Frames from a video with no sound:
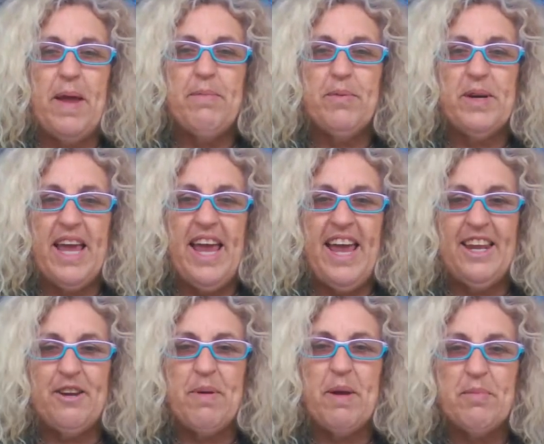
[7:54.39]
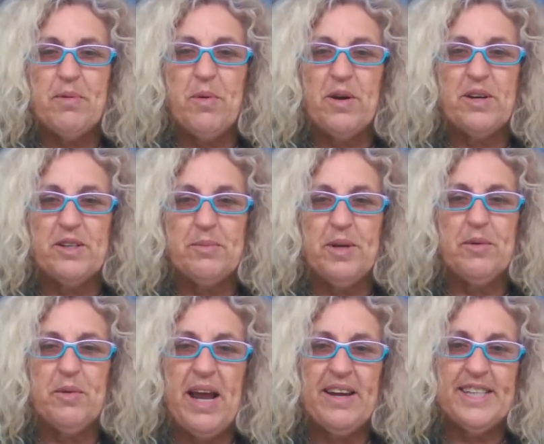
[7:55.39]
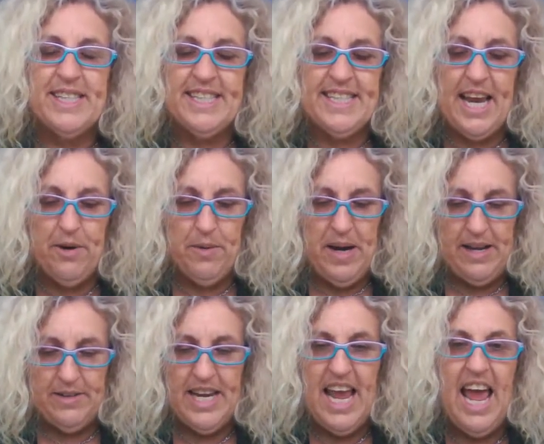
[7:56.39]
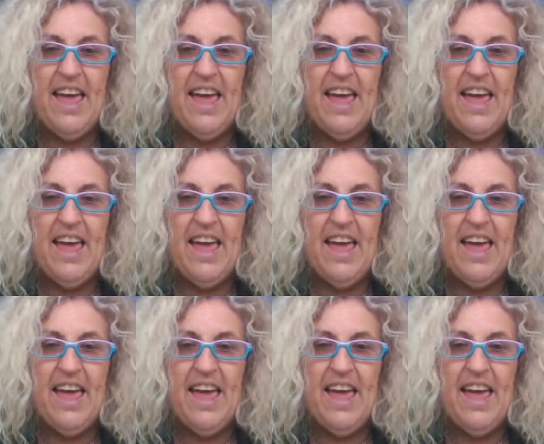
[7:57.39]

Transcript: People cared and people wanted to be around and stay around.